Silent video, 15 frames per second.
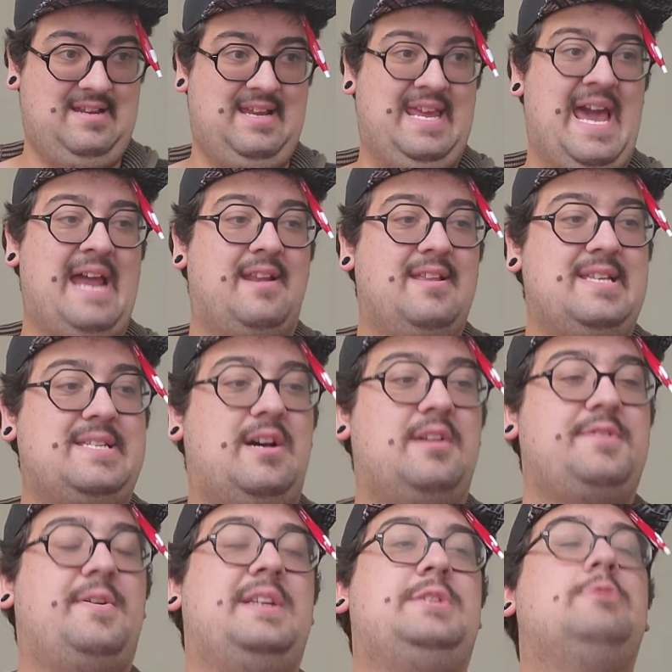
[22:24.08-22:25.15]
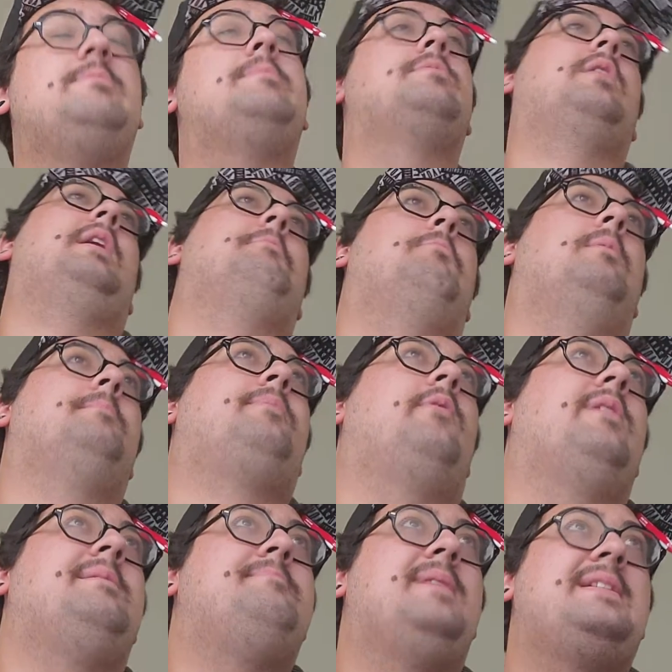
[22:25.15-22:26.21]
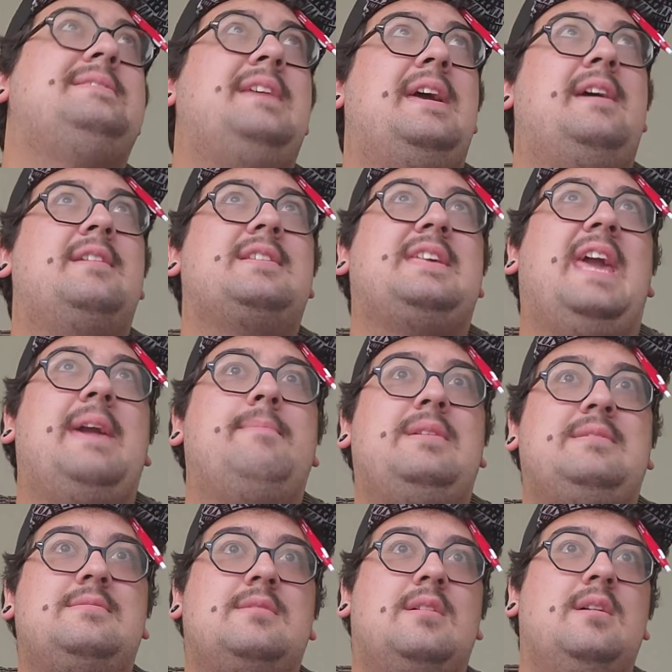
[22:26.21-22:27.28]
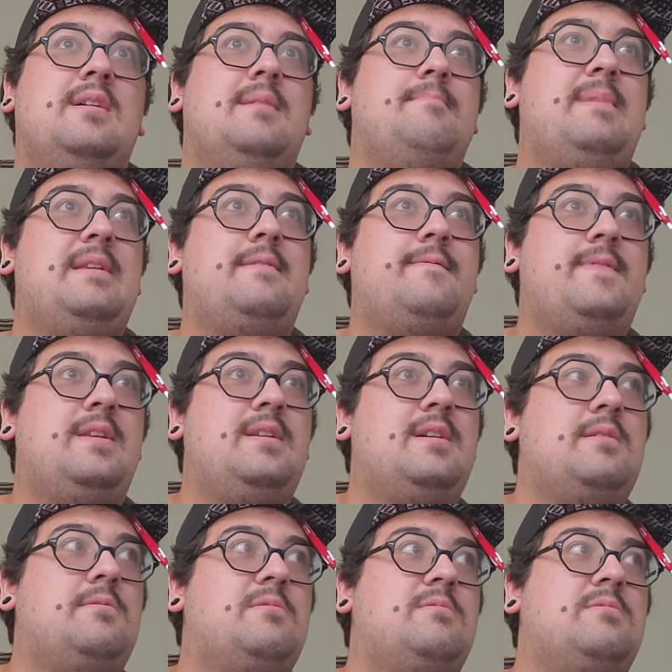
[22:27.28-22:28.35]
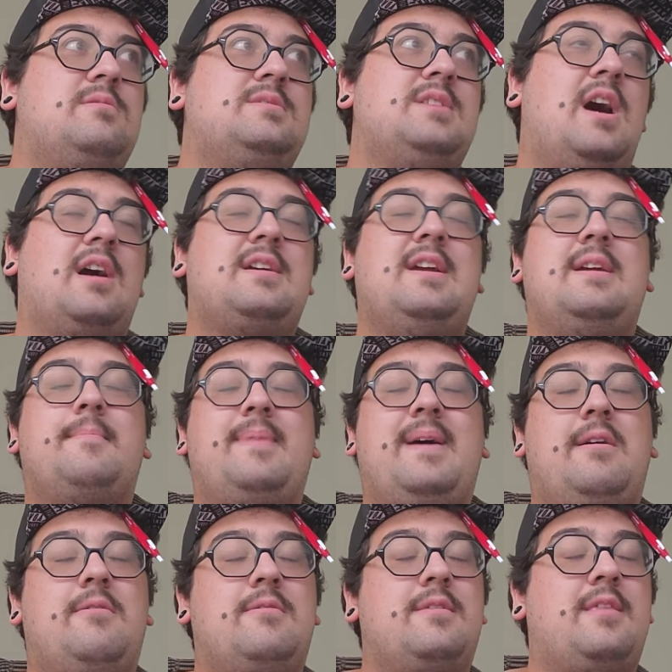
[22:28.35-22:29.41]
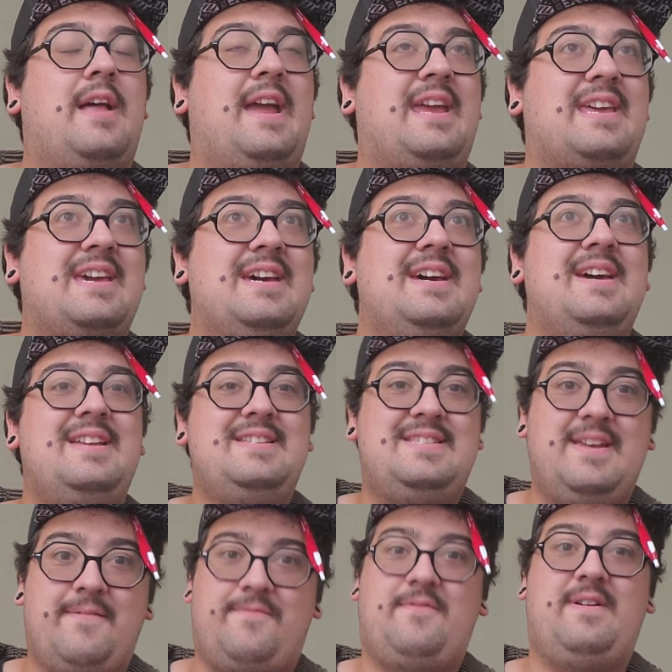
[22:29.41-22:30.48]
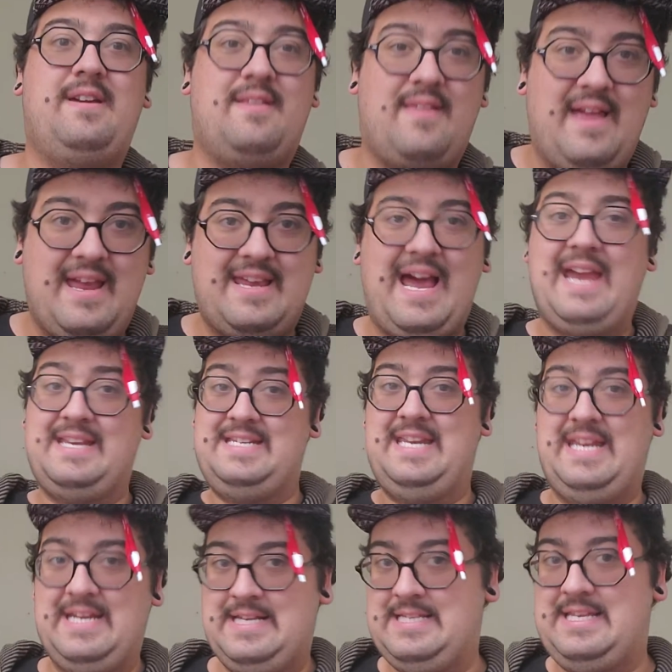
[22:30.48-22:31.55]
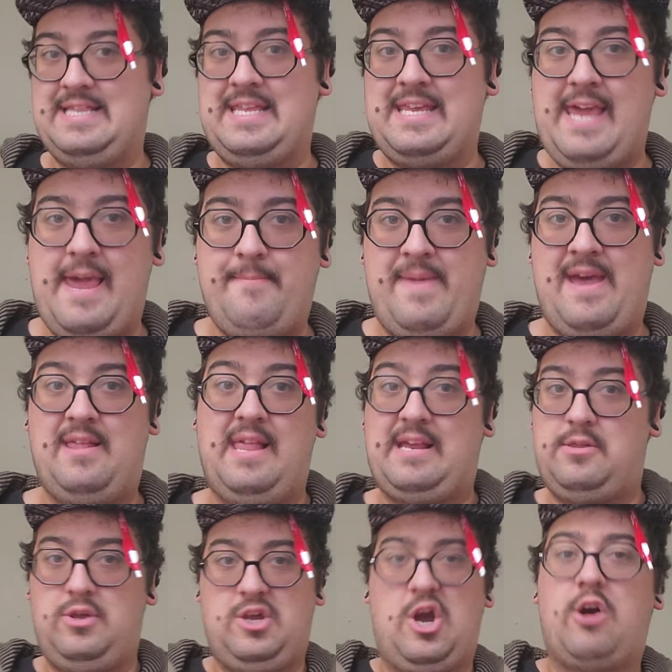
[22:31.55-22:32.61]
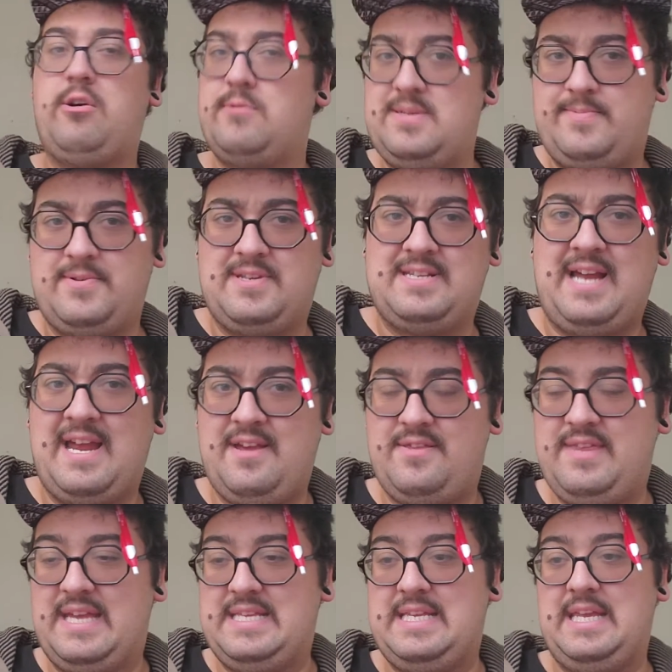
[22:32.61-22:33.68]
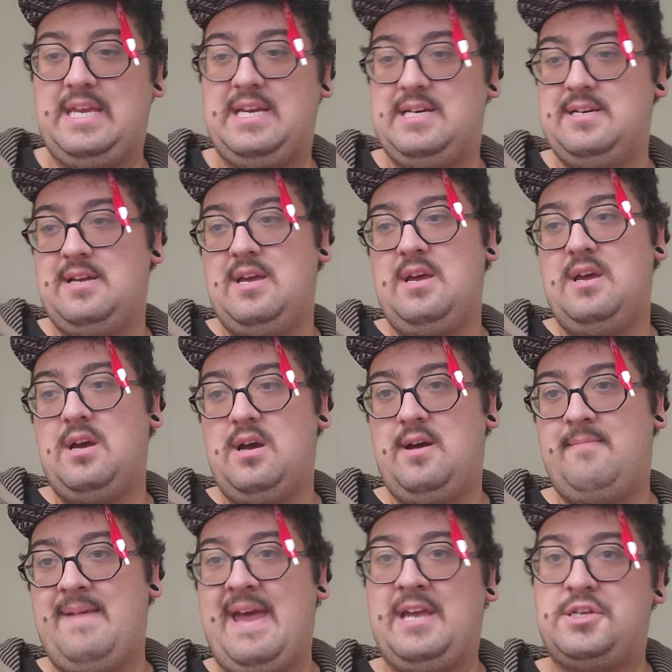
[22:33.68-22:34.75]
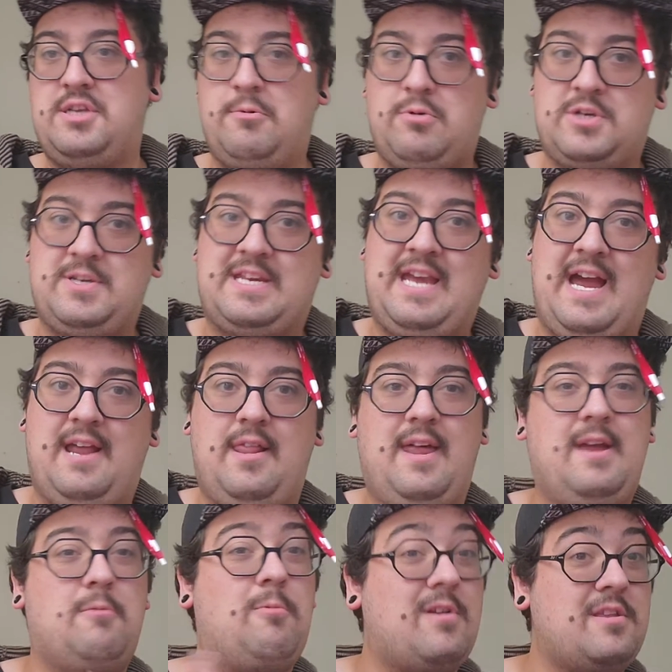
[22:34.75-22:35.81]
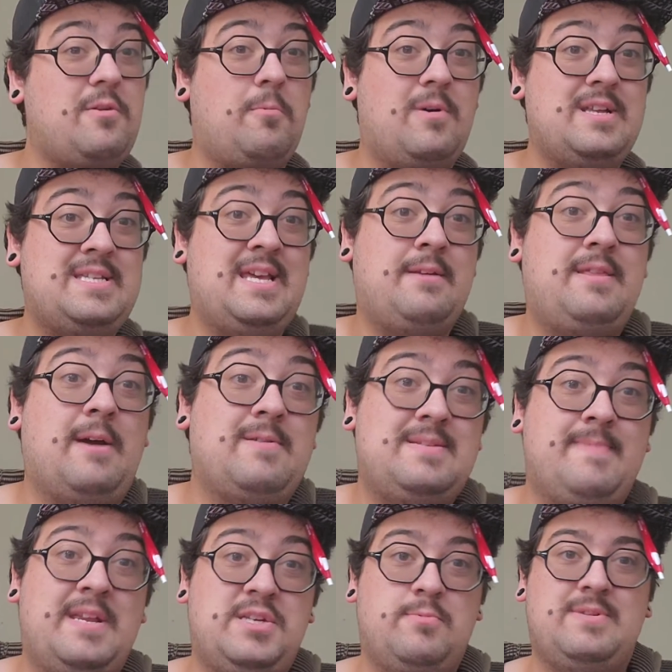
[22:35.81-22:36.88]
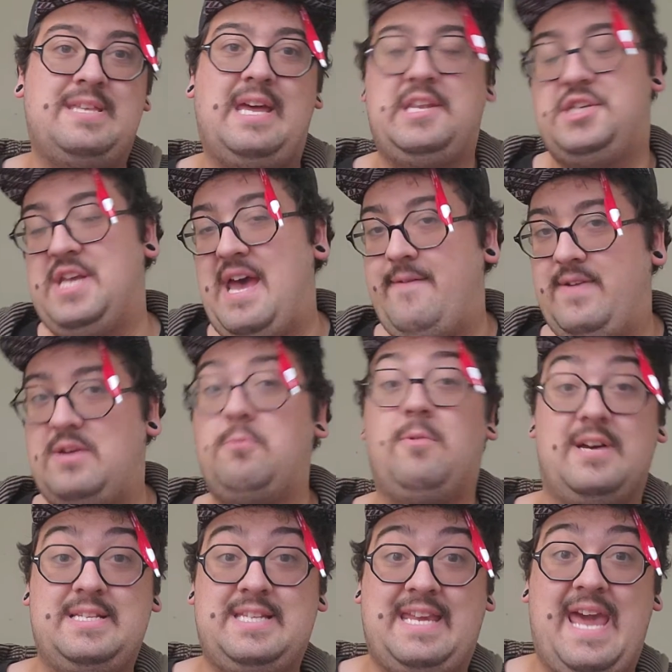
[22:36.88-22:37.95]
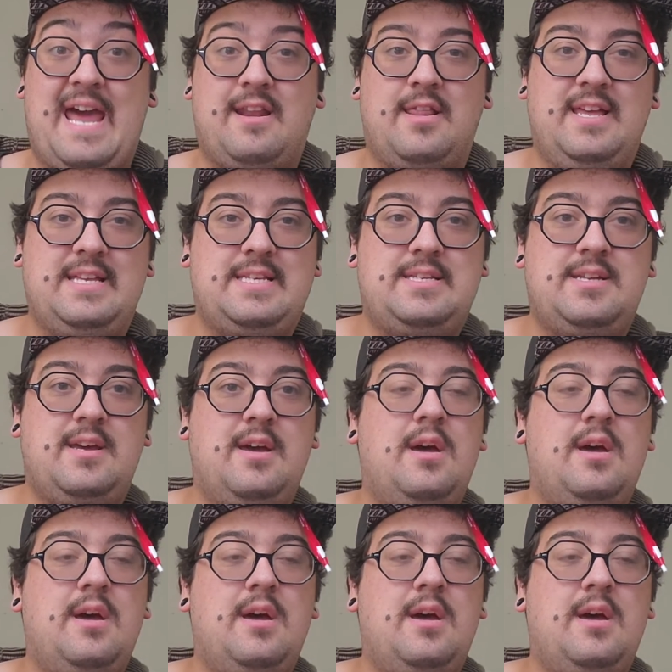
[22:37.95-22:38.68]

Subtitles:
Catalyst. Although I do remember at one point Big Dan Gaming made a video talking about, like, different, like, ideas that the game had. Like, Liara was supposed to die at Thessia. Ashley works at Kai Lang. One of the ones that was mentioned was that Javik was the Catalyst.